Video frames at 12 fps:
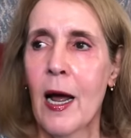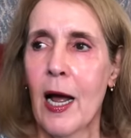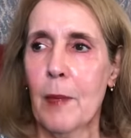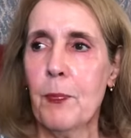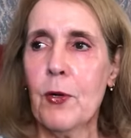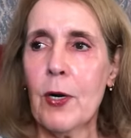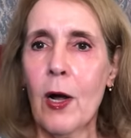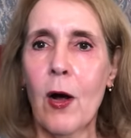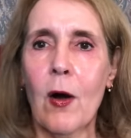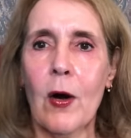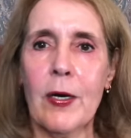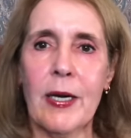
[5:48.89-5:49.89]
I put a
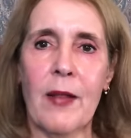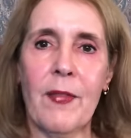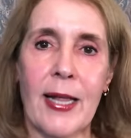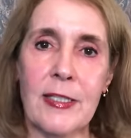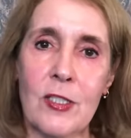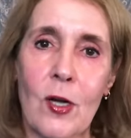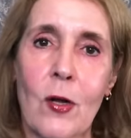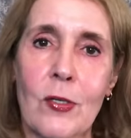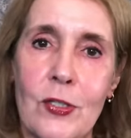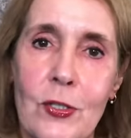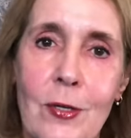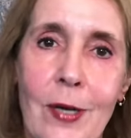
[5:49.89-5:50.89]
heart, and that's called Your